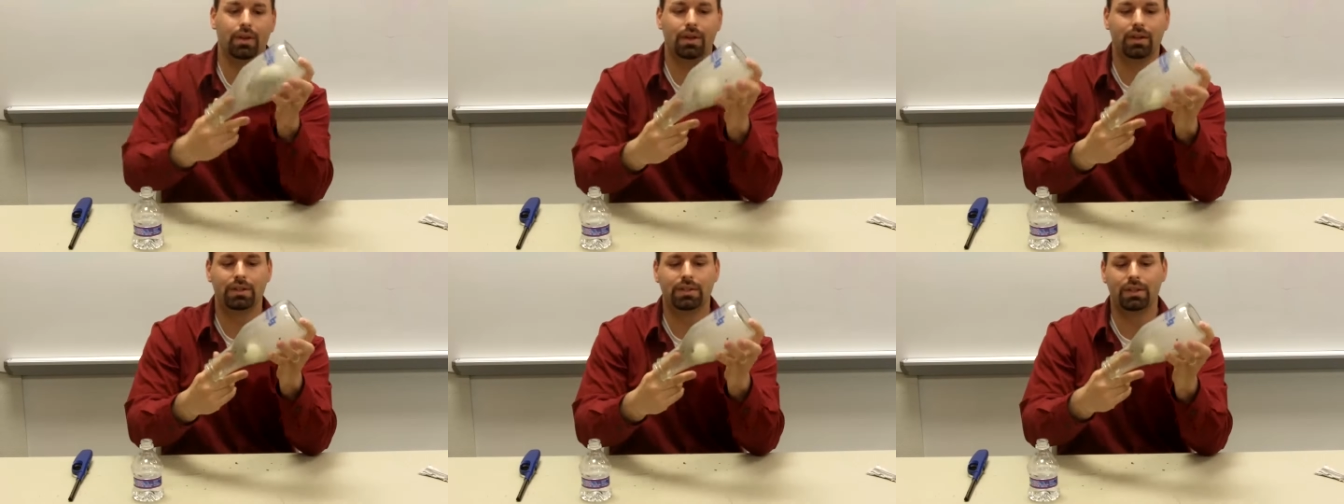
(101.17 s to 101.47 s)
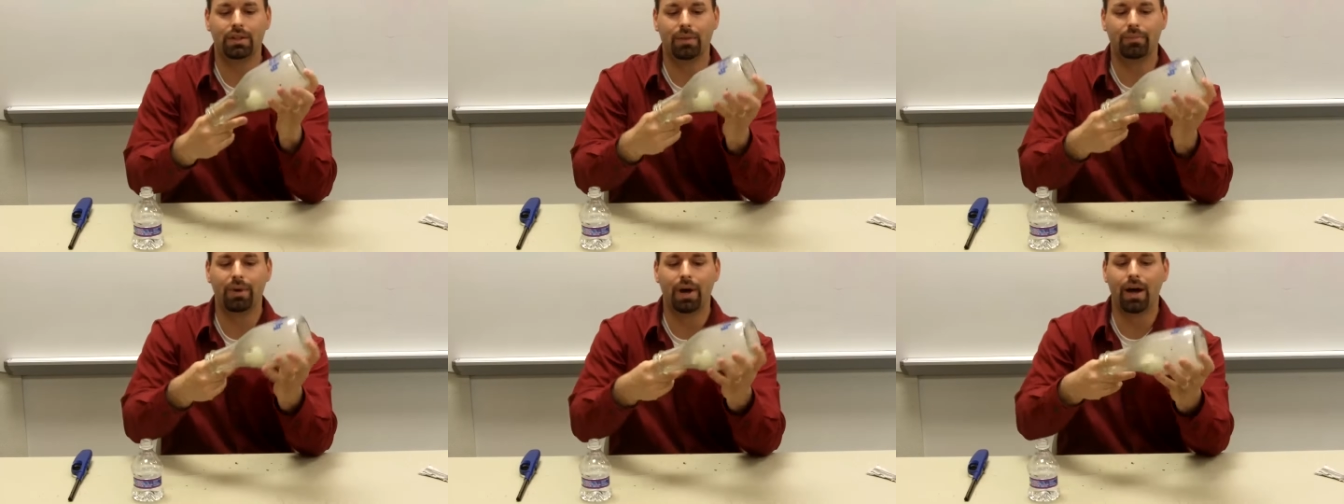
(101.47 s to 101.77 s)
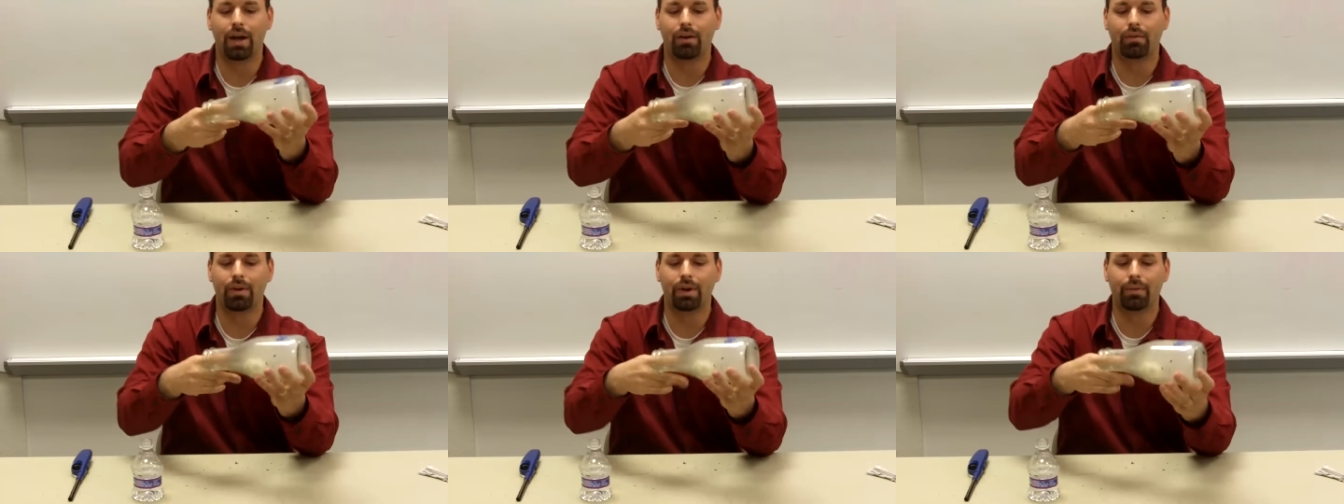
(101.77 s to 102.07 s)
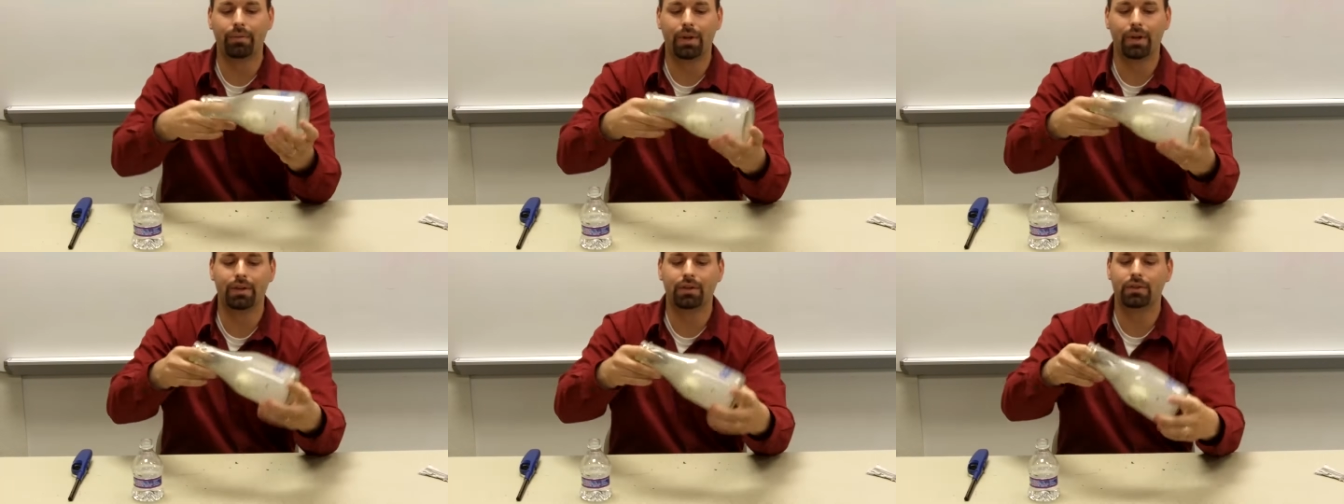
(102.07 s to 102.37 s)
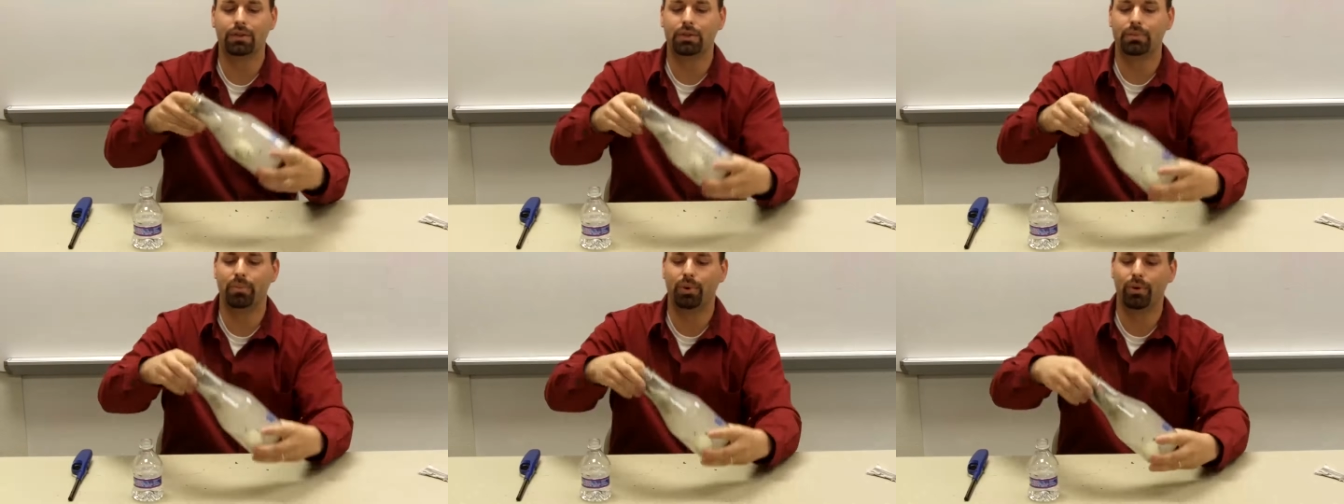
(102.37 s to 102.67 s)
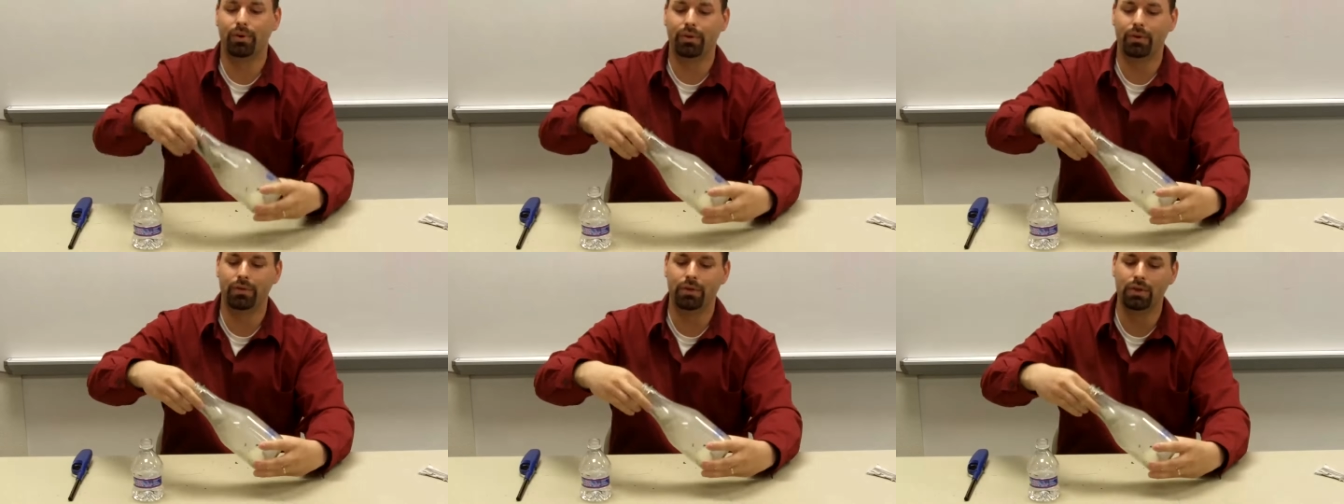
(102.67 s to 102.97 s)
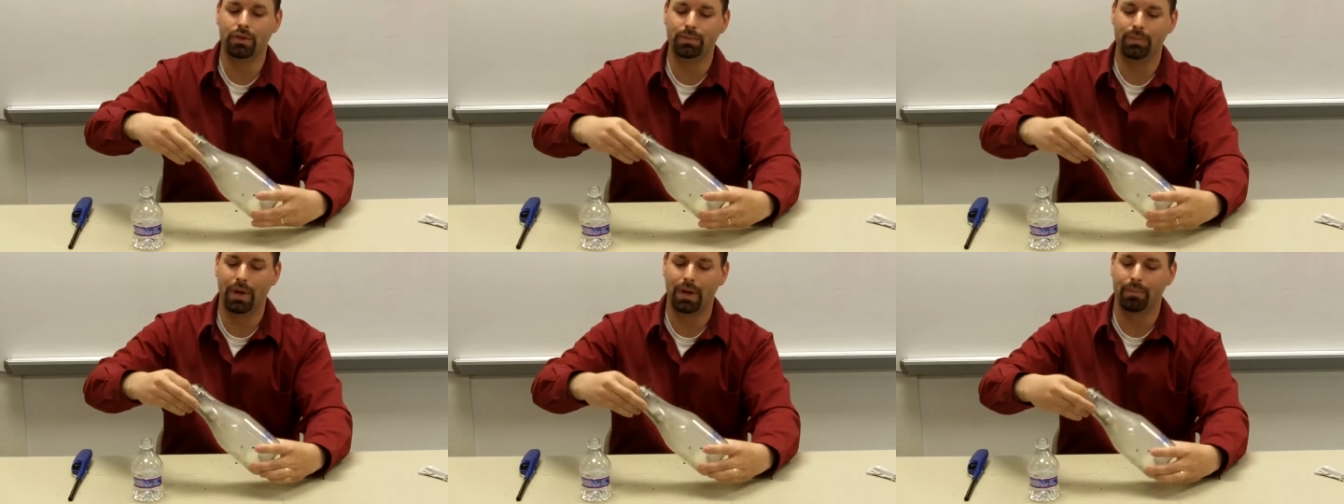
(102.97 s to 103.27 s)
is in the bottle. What I'm going to do is pull the
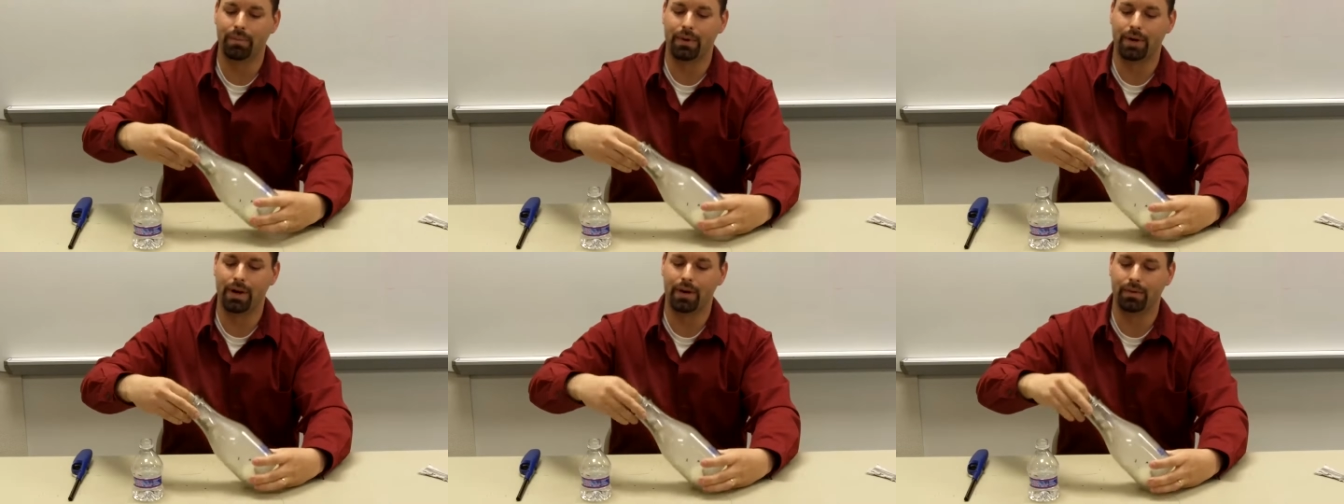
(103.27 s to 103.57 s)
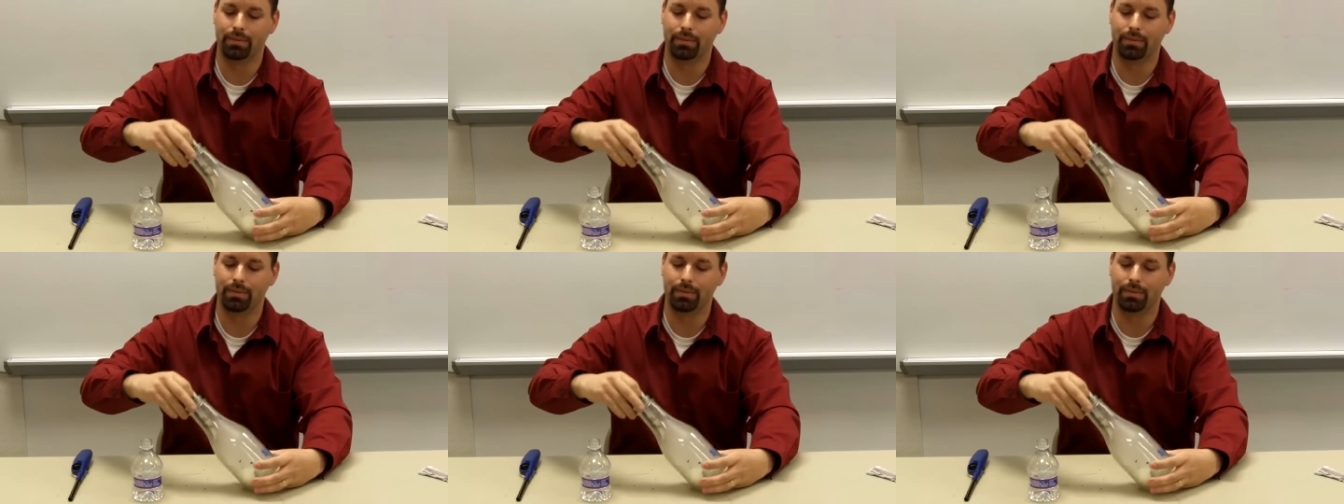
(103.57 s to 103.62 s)
newspaper